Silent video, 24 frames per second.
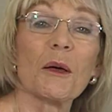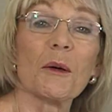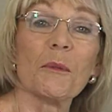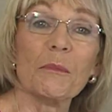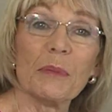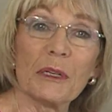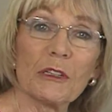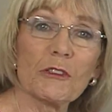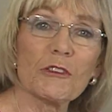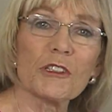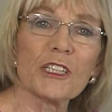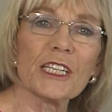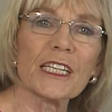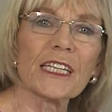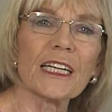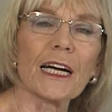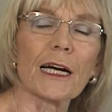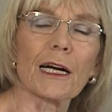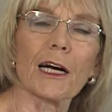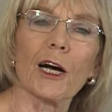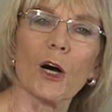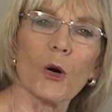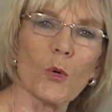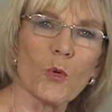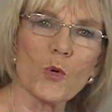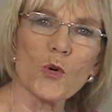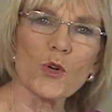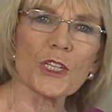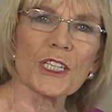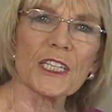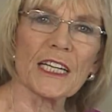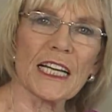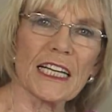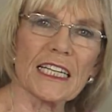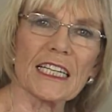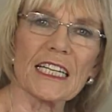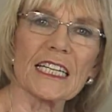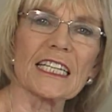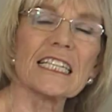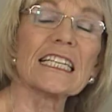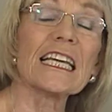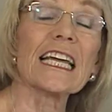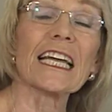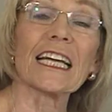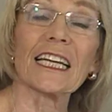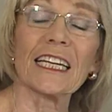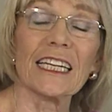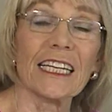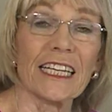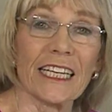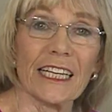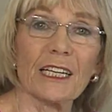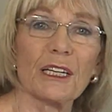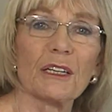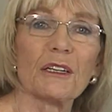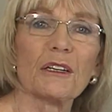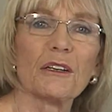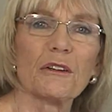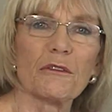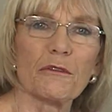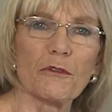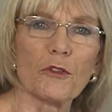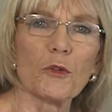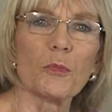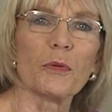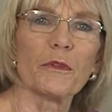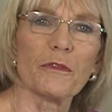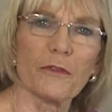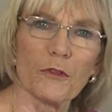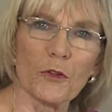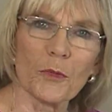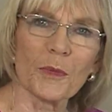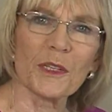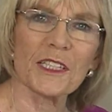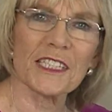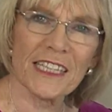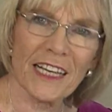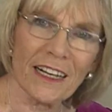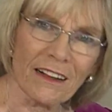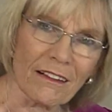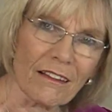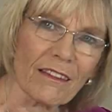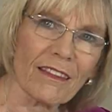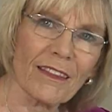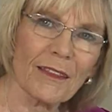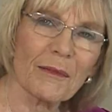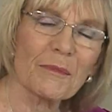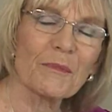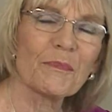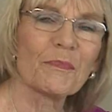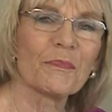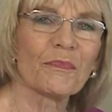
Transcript: Building a Coordinated Technique for Performance Health.